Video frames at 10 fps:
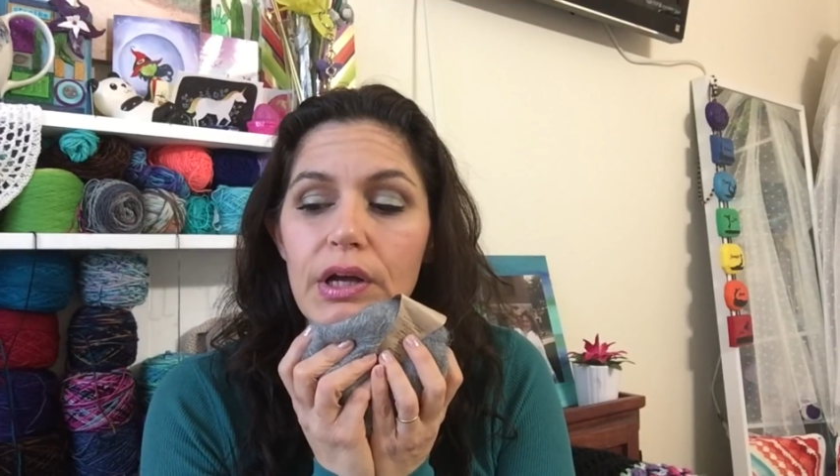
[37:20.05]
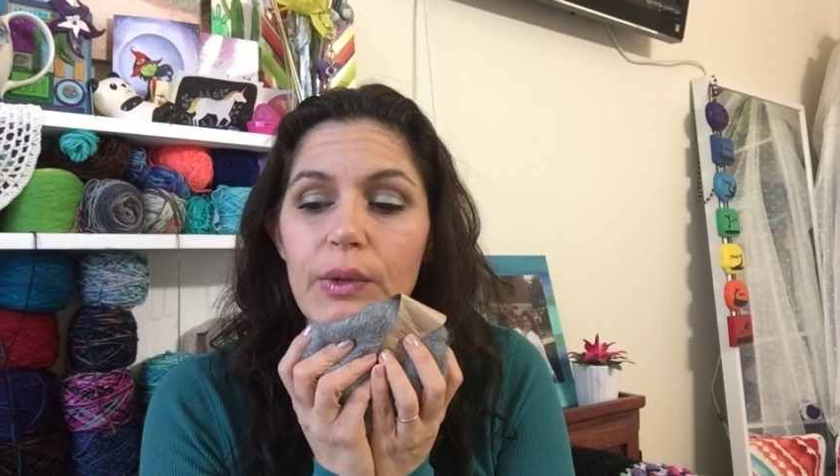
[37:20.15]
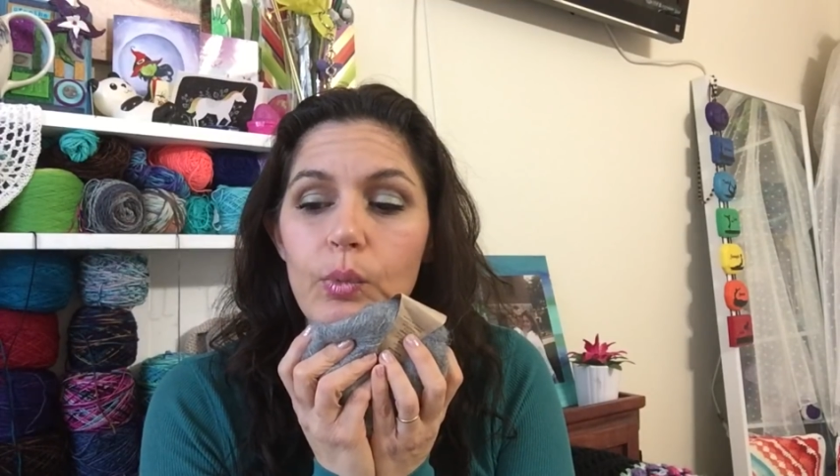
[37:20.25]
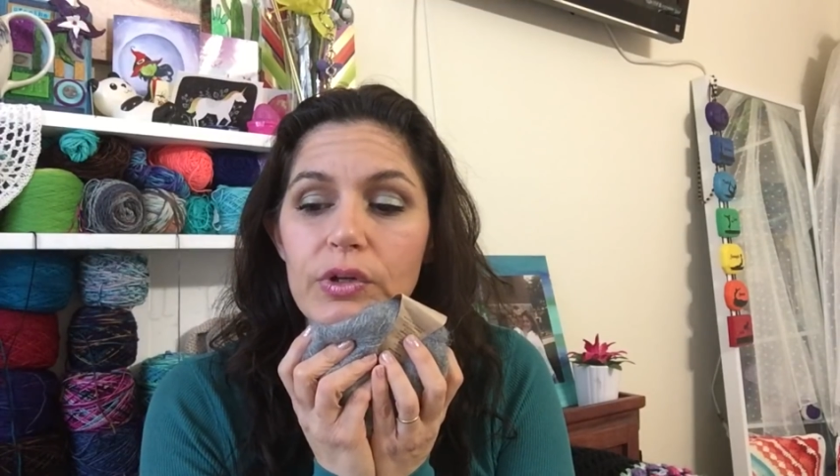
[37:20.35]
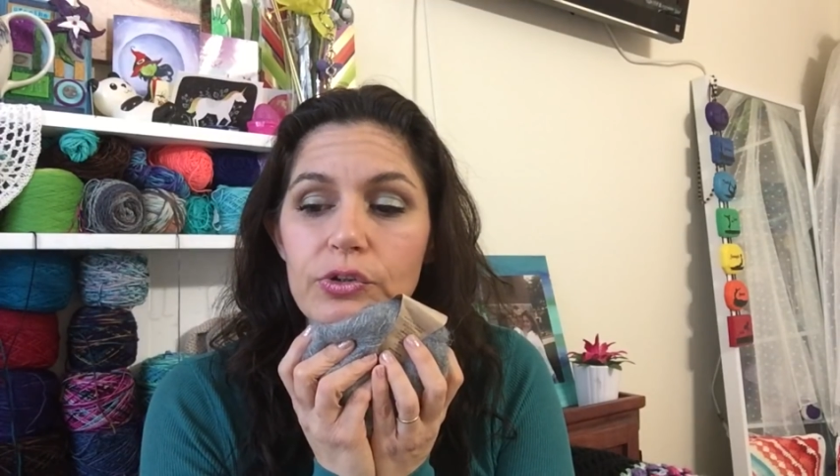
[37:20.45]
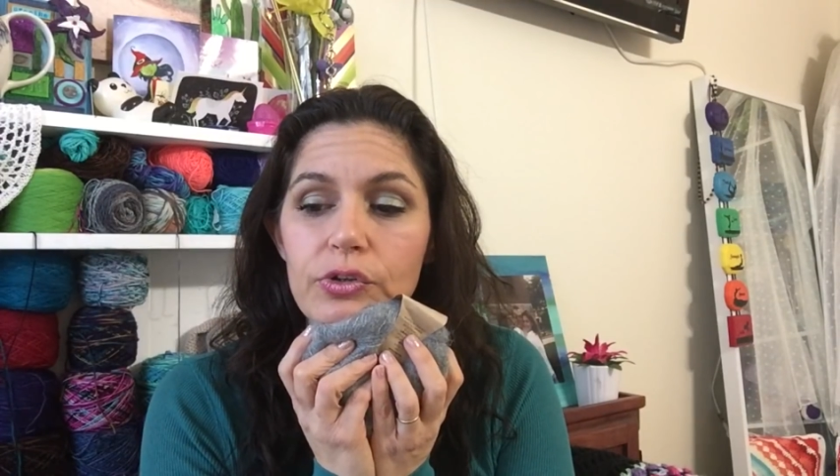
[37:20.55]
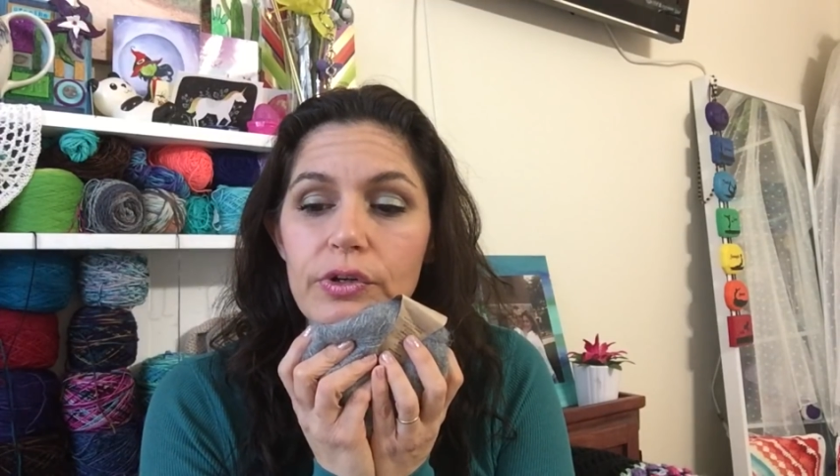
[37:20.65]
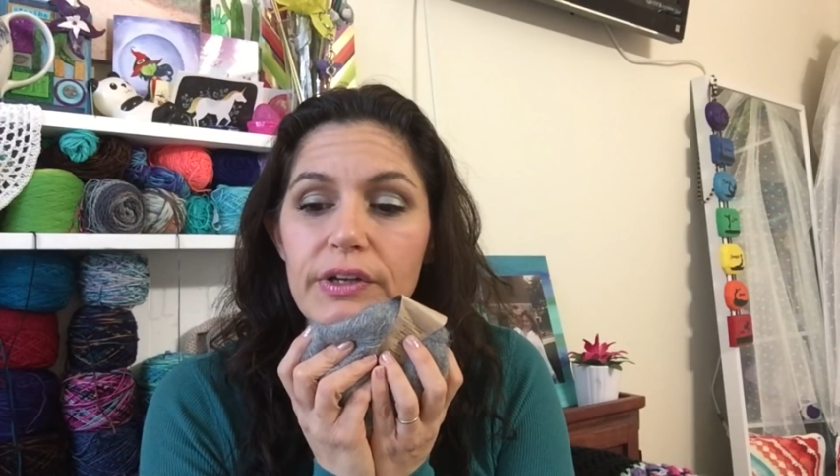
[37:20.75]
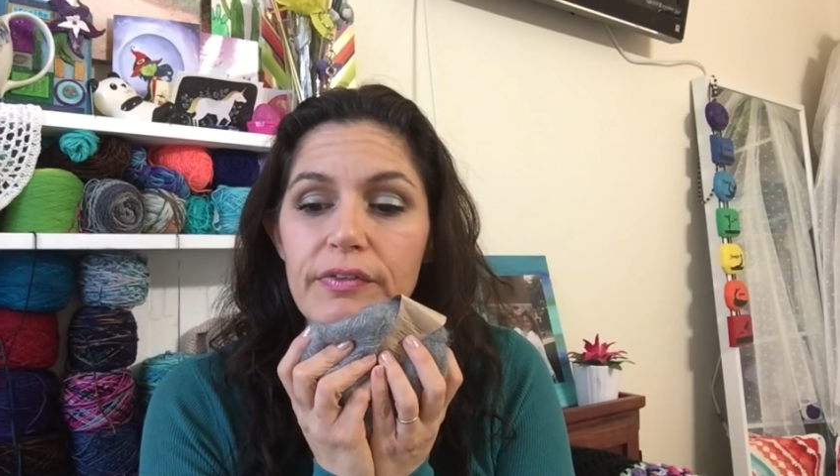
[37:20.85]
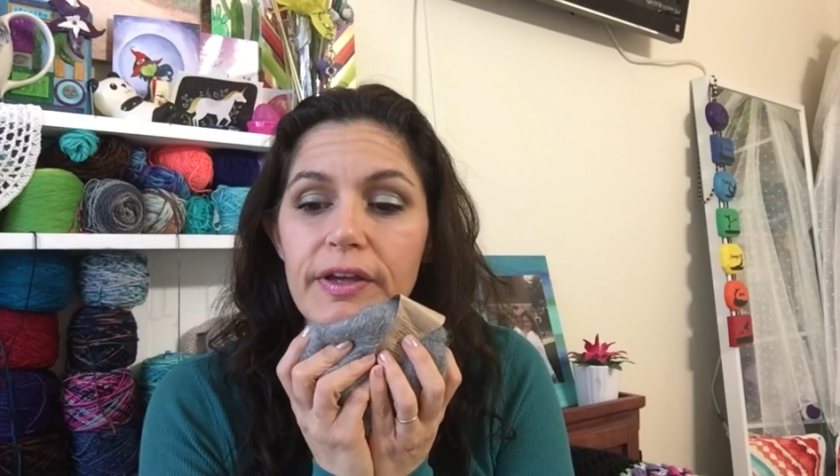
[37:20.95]
I
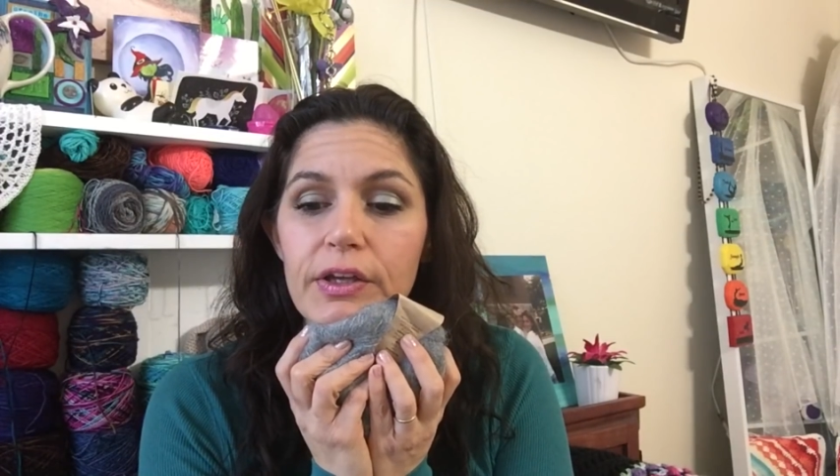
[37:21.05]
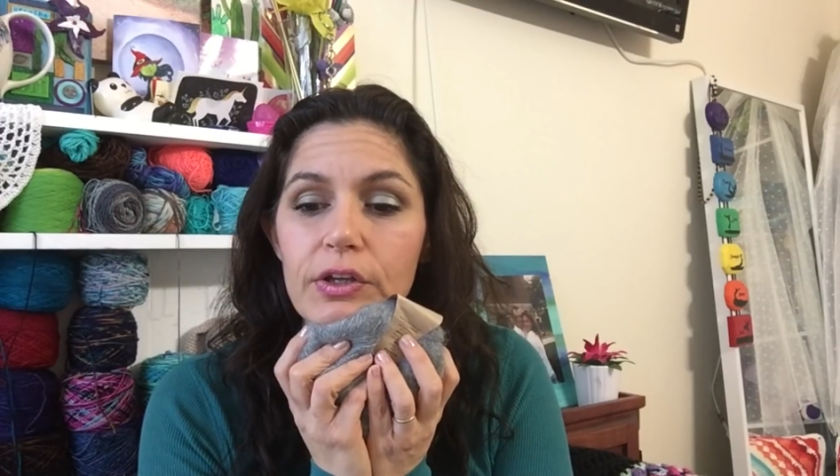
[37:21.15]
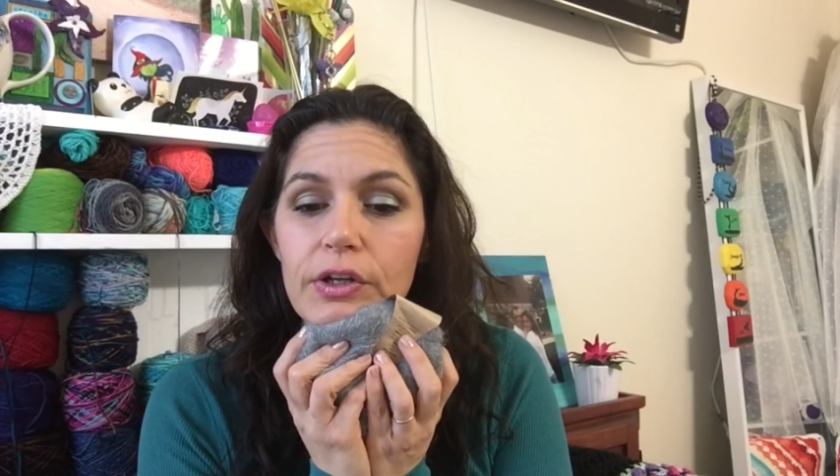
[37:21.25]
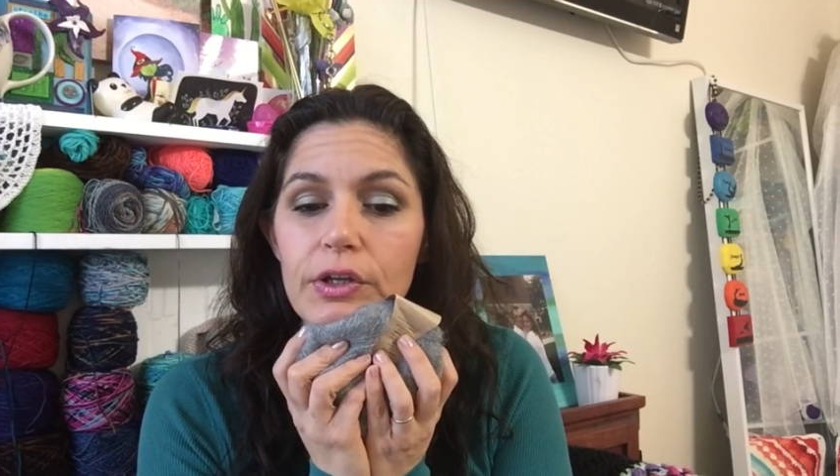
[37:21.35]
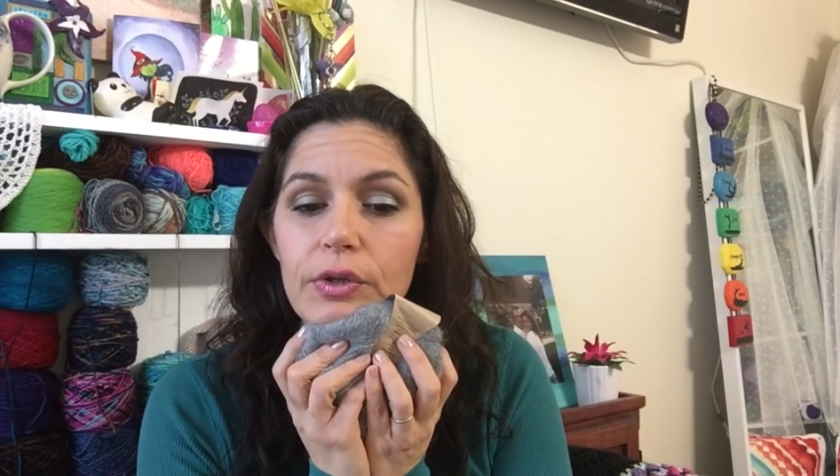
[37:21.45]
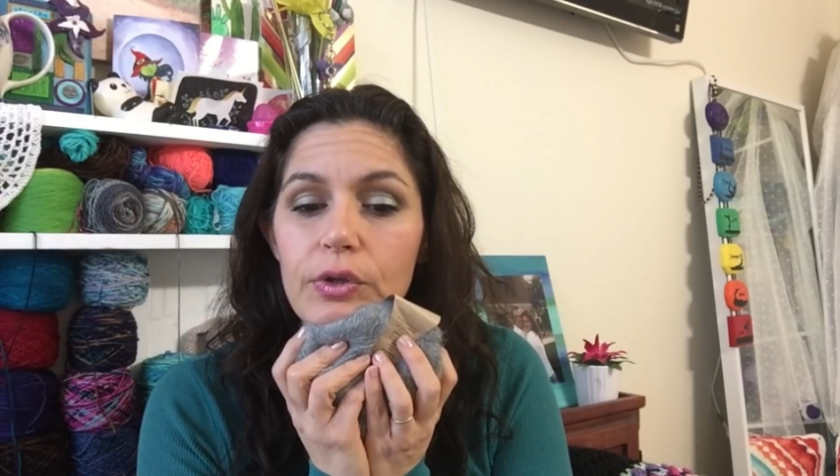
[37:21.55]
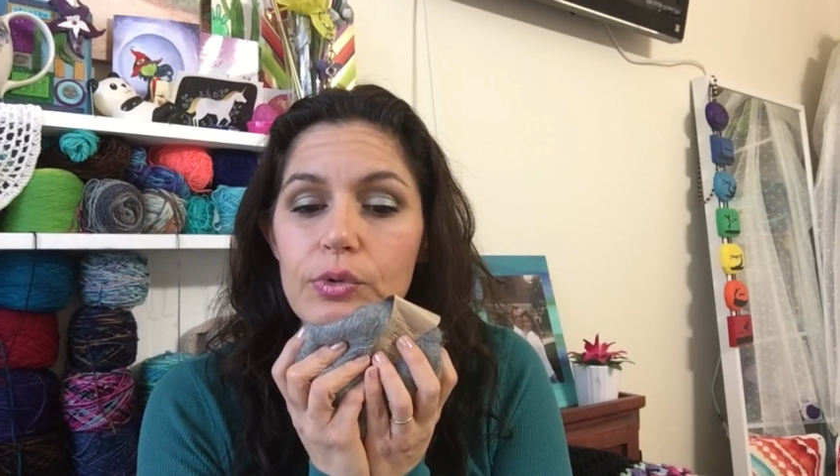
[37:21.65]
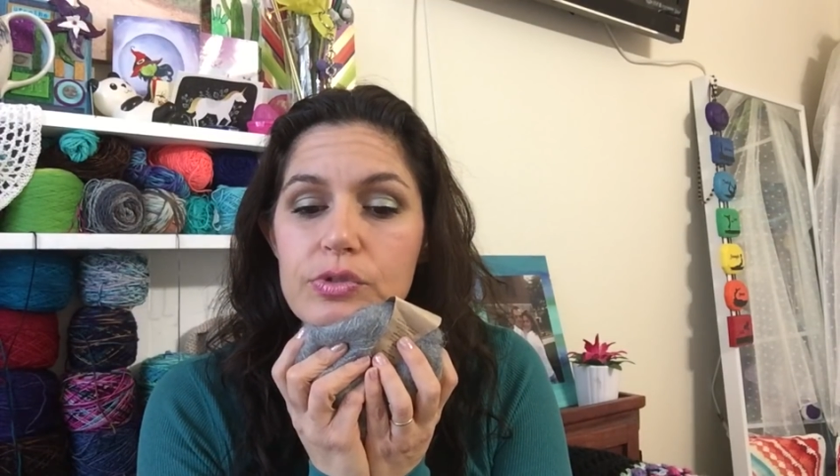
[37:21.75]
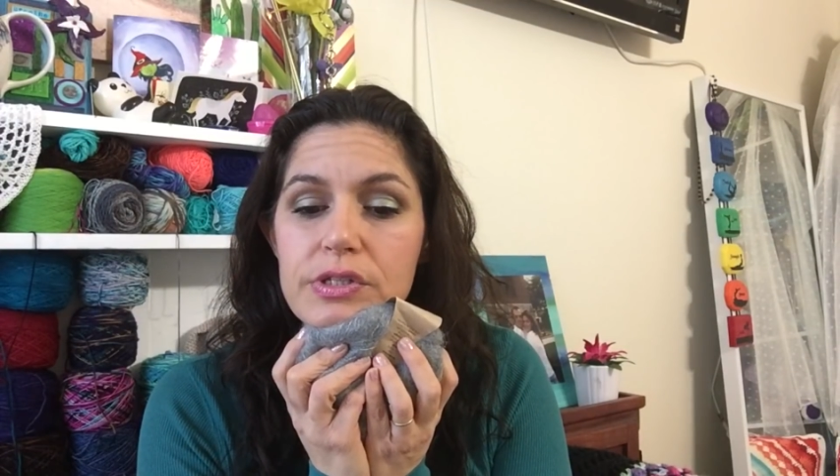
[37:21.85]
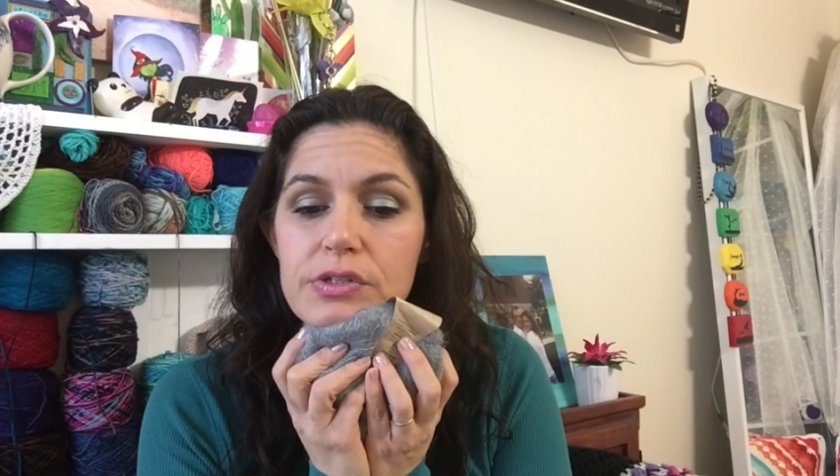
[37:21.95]
wonder if I could
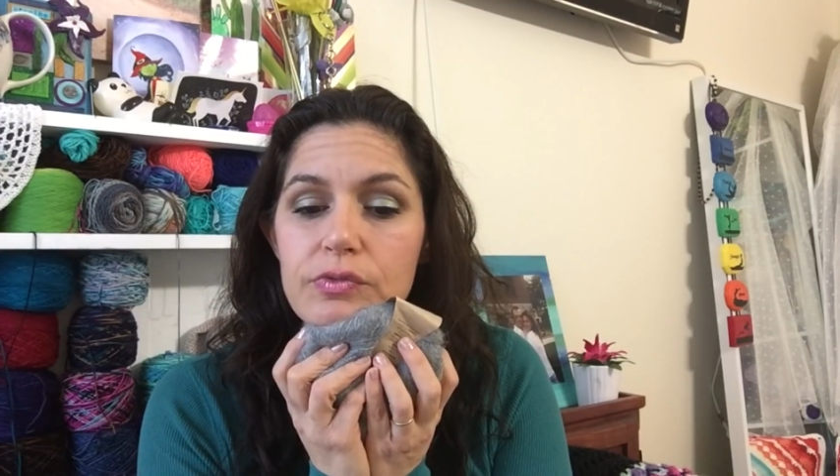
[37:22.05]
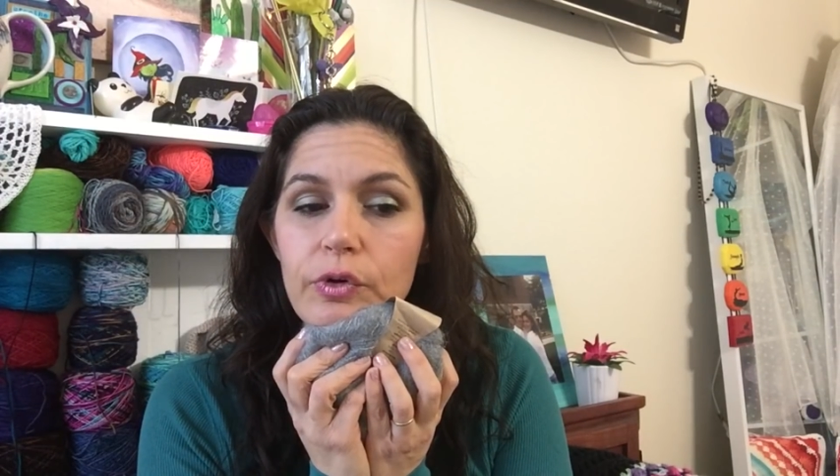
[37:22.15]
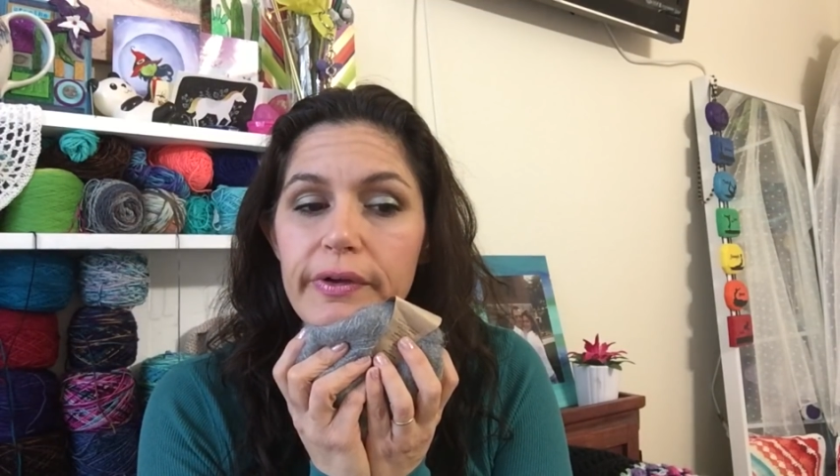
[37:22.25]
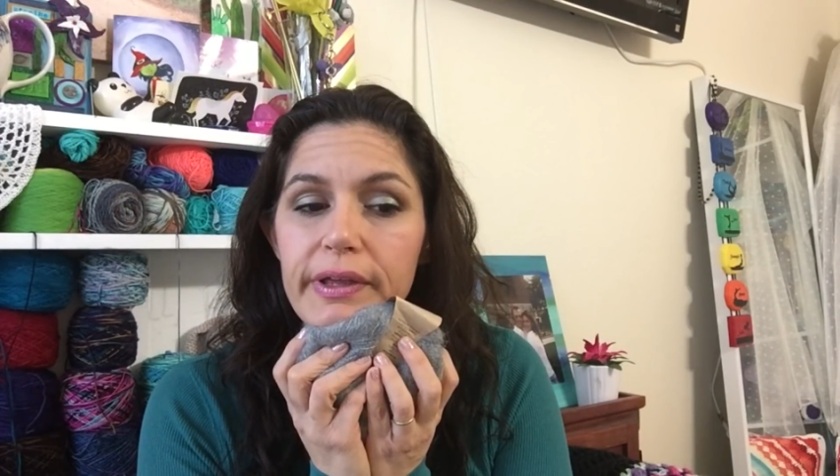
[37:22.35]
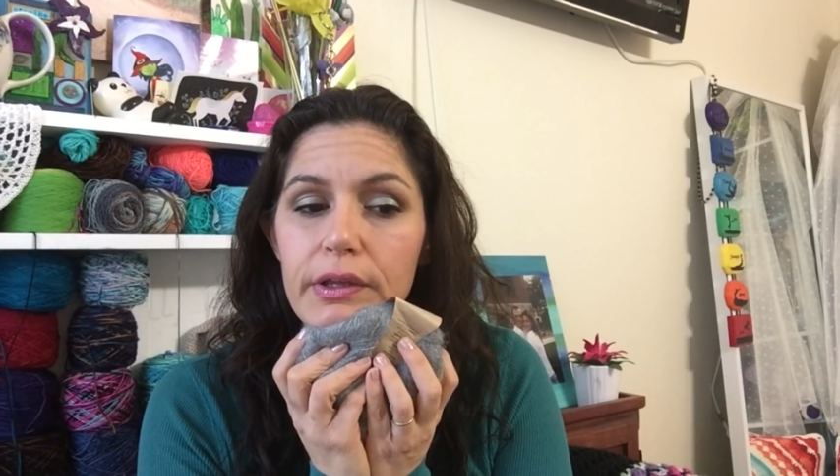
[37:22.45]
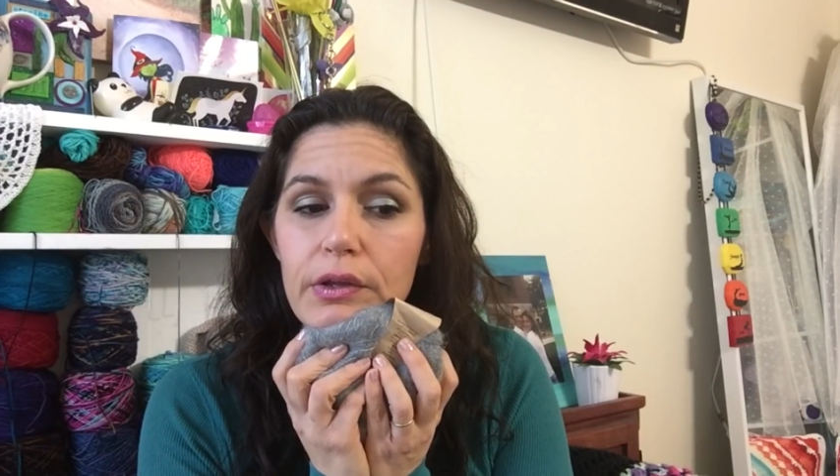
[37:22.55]
use this for it.